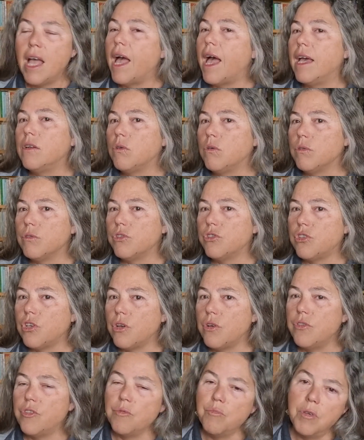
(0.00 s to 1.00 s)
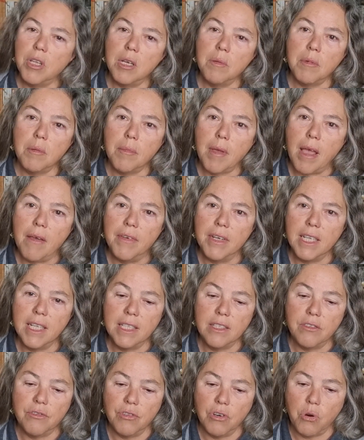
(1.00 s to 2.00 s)
and also the minimum
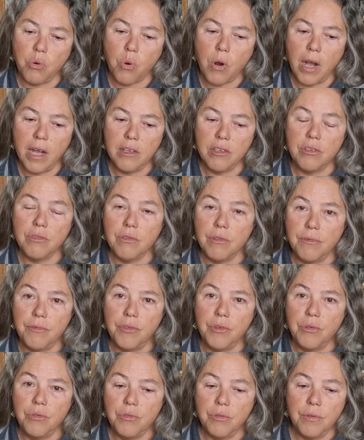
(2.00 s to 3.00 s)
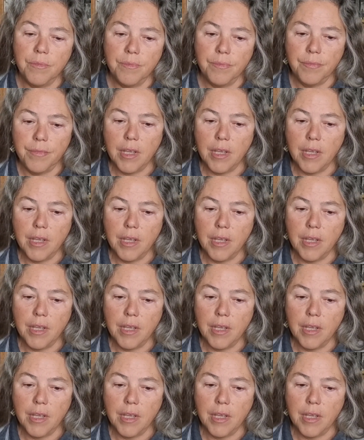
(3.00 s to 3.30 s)
evidence required to refute